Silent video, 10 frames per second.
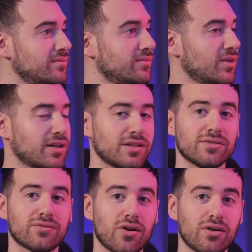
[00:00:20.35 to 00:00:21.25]
what I
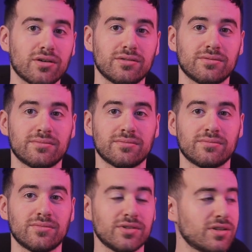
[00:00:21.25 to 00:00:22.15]
did wrong
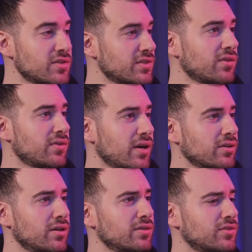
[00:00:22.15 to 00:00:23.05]
with this self
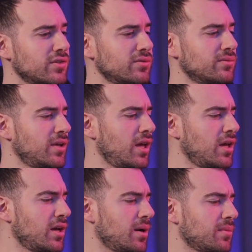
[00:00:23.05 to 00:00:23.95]
haircut. So
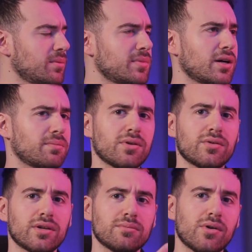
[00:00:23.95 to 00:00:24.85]
I'm gonna be
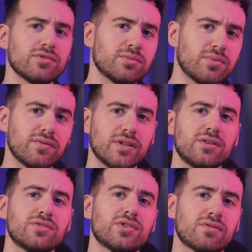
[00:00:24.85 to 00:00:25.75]
uploading multiple
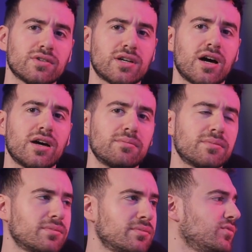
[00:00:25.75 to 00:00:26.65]
videos over
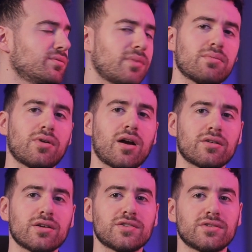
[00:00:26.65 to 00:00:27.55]
time with my
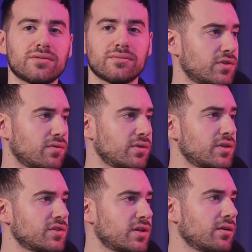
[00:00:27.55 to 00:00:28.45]
progress. So for
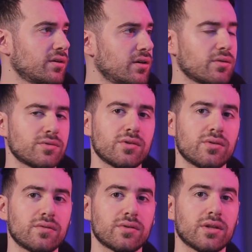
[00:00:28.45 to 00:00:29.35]
this haircut, I was
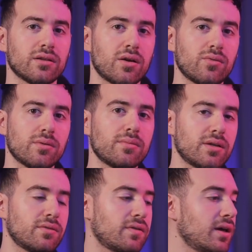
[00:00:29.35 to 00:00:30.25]
going for the low to
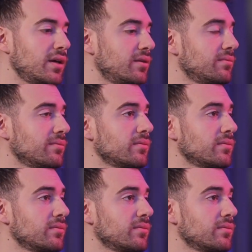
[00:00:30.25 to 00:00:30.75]
mid fade.